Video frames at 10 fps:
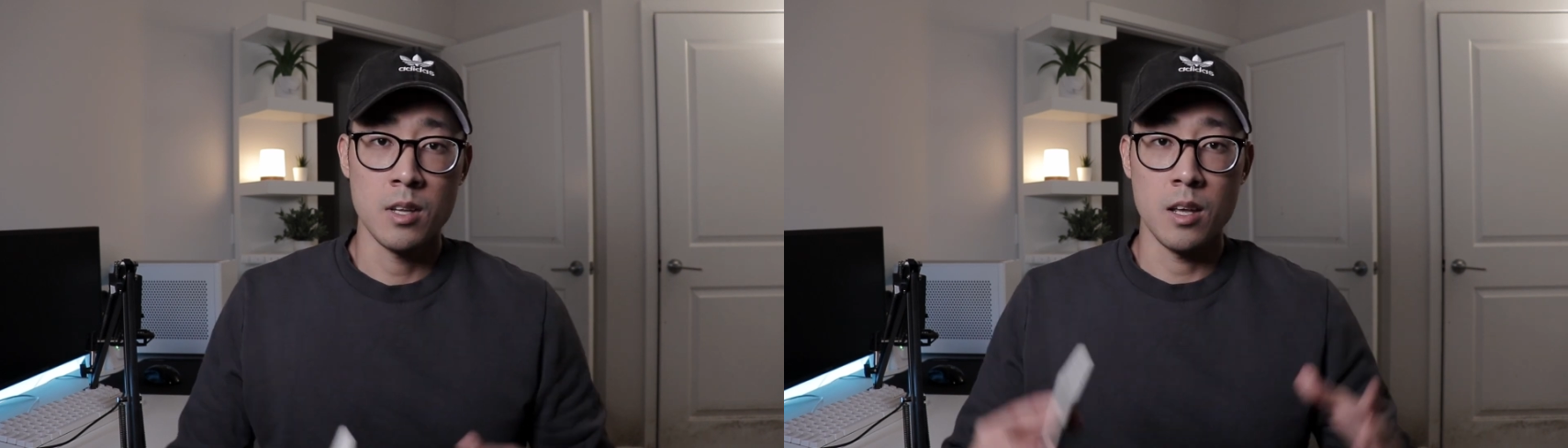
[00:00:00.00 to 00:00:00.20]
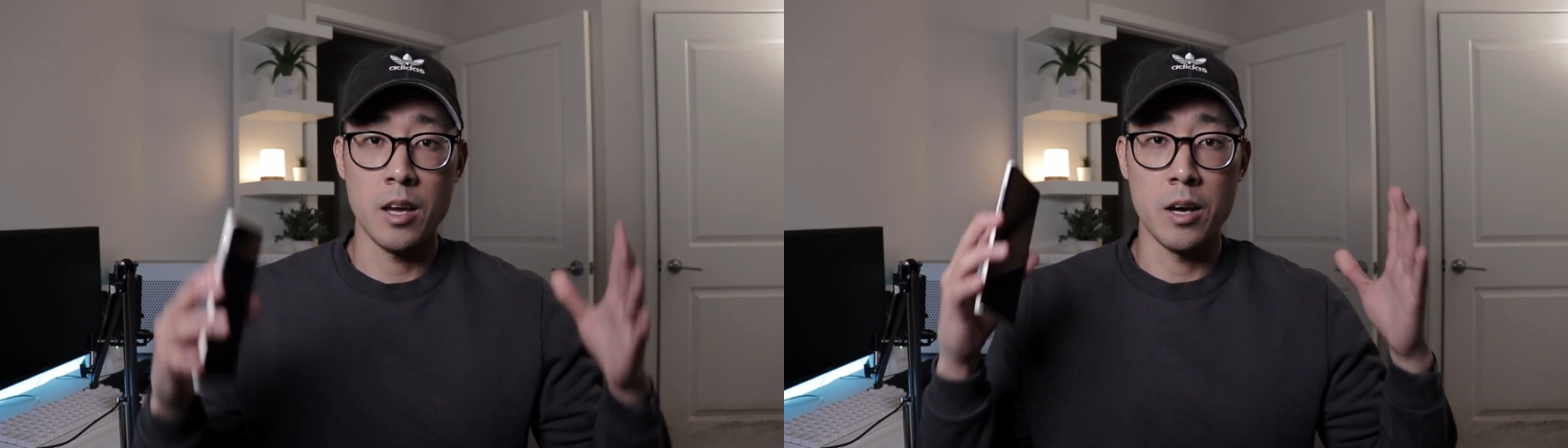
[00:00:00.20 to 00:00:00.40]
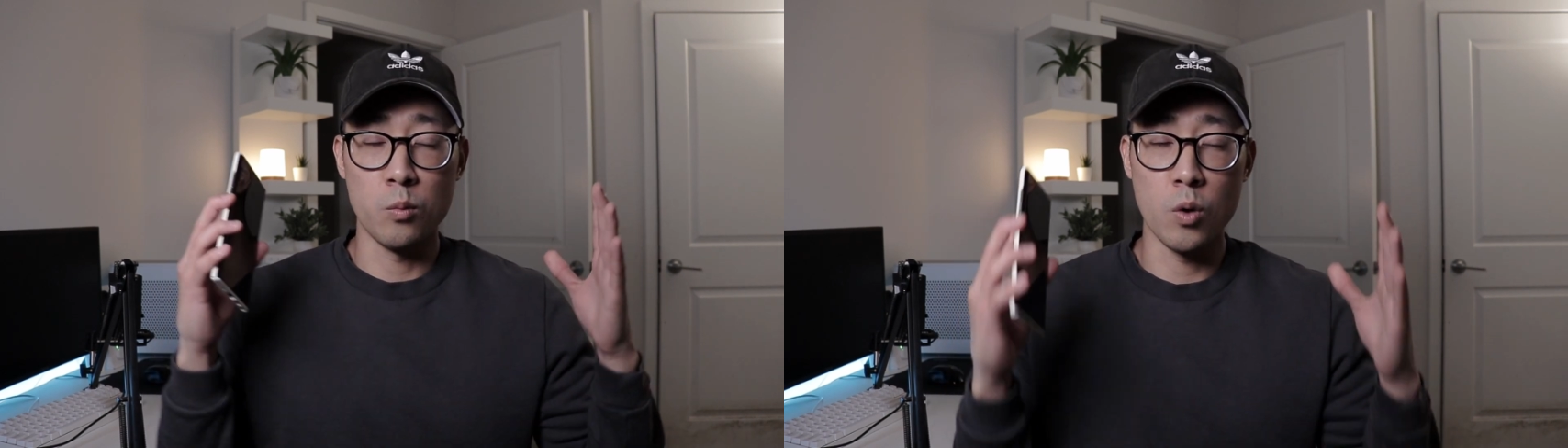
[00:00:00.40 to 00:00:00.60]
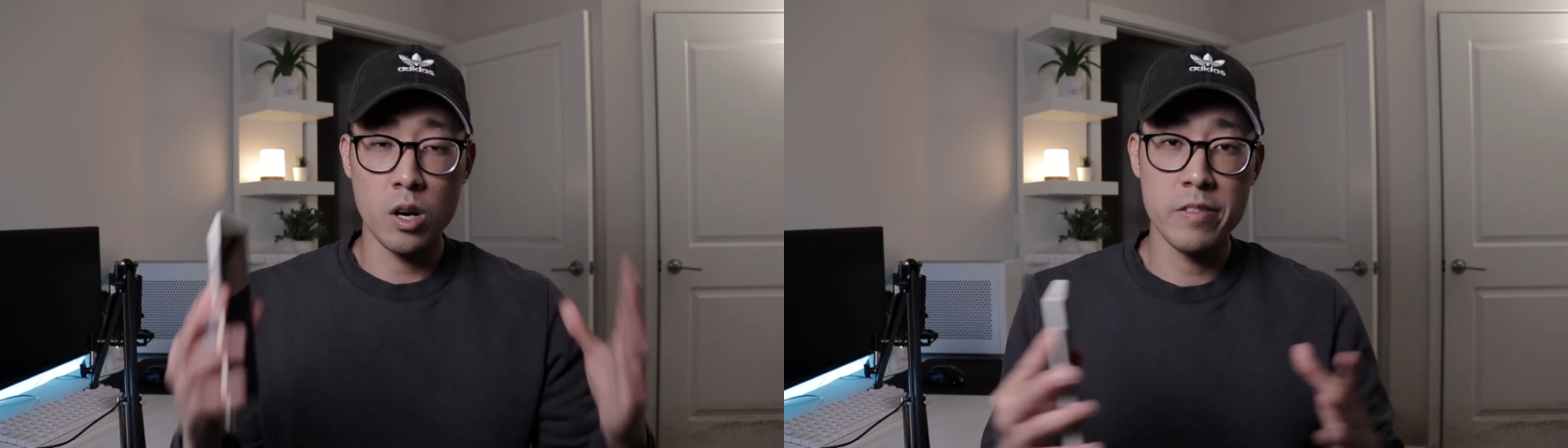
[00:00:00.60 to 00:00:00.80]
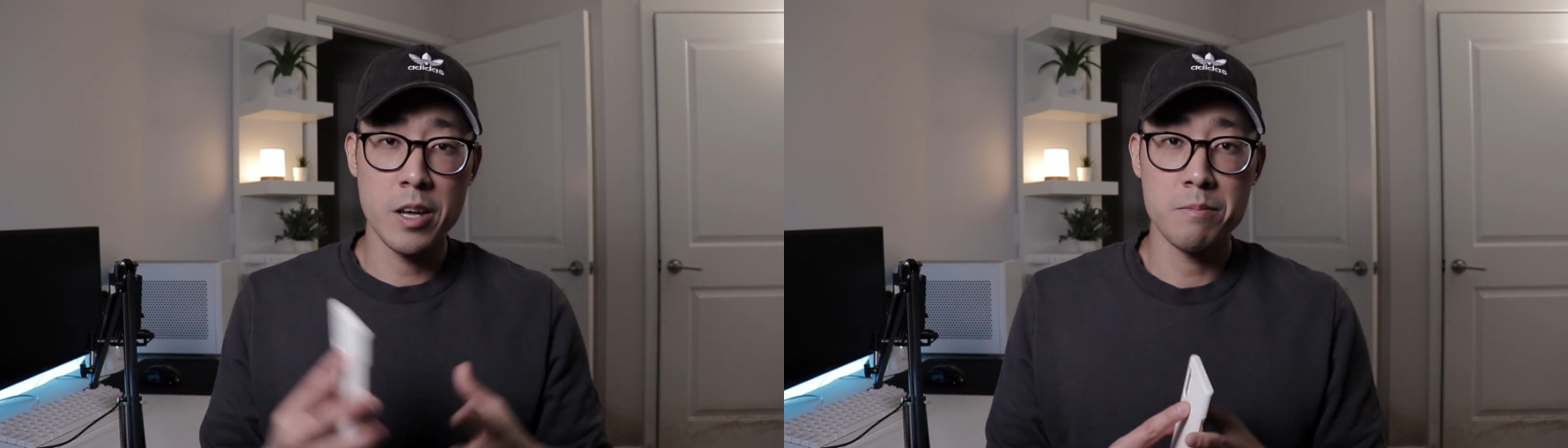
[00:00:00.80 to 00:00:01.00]
And one
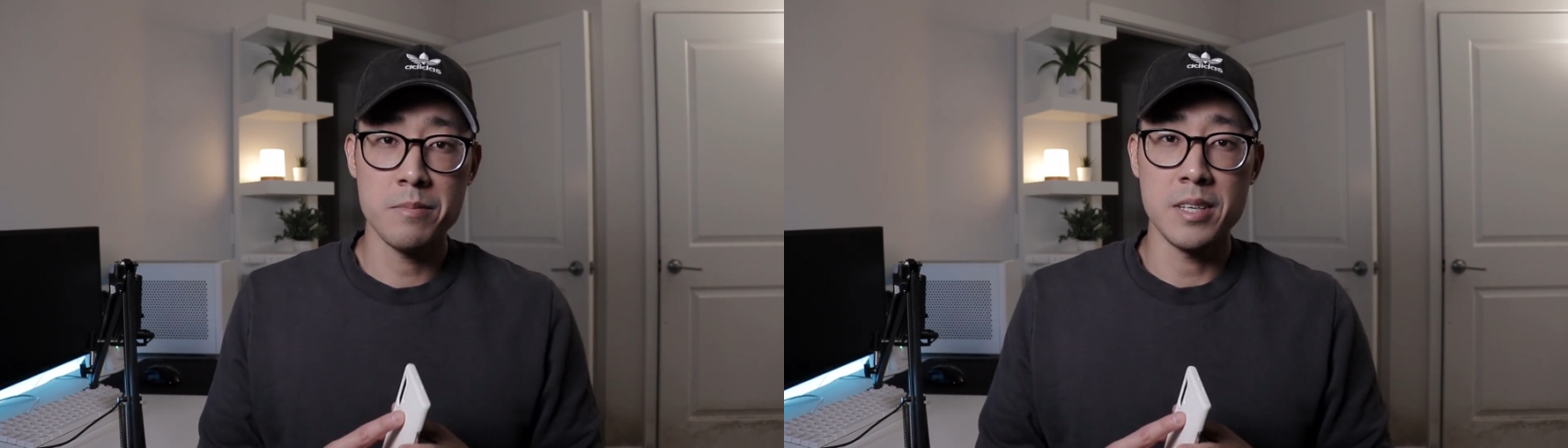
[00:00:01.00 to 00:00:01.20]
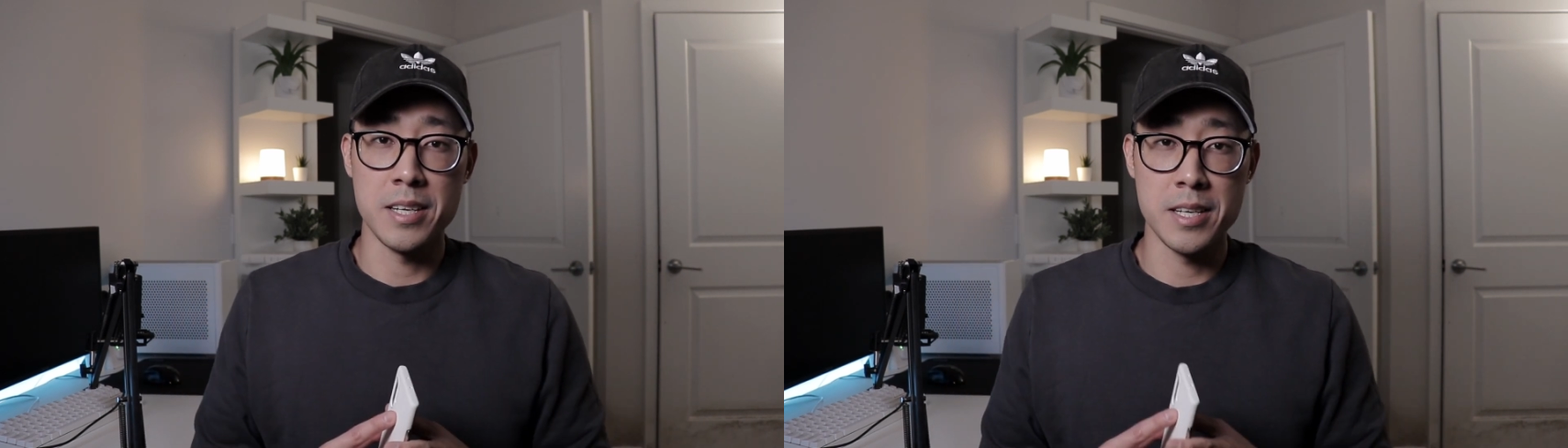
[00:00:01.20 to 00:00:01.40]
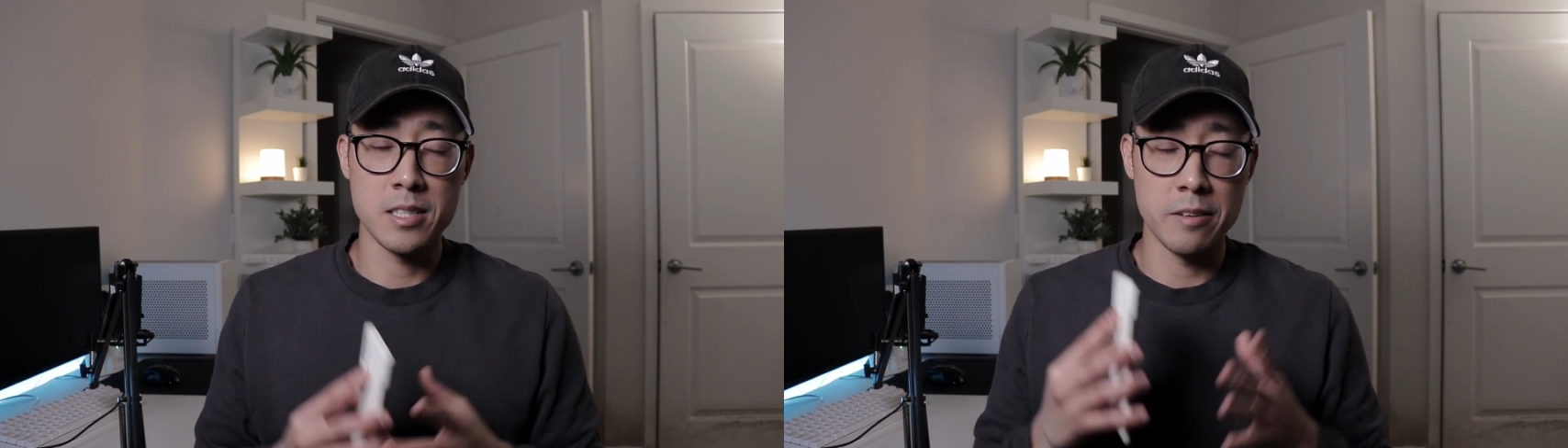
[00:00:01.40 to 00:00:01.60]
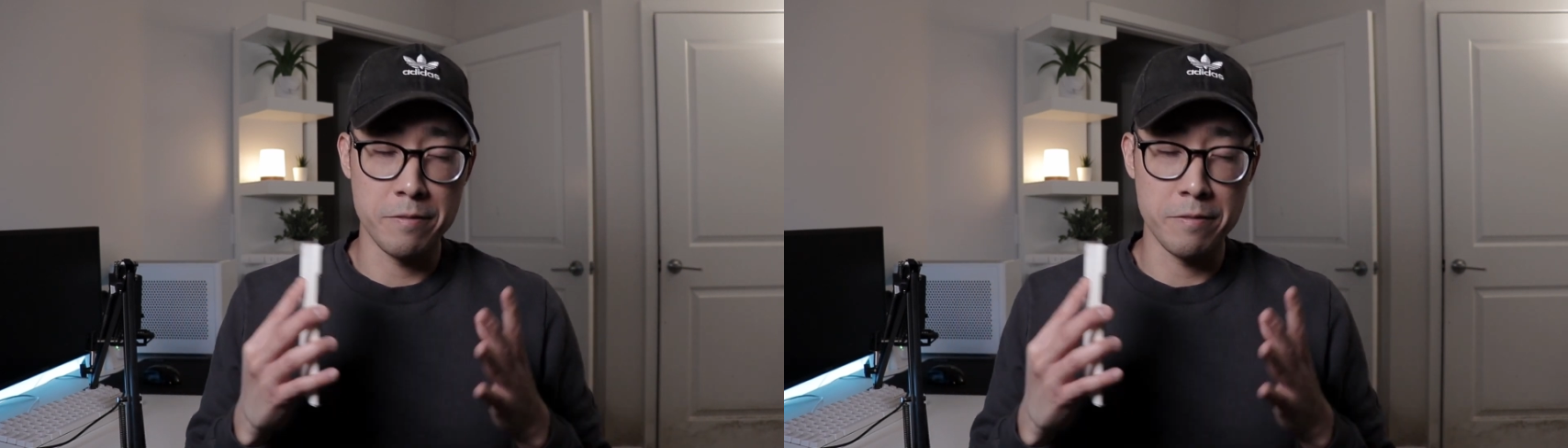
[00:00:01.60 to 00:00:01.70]
of them is the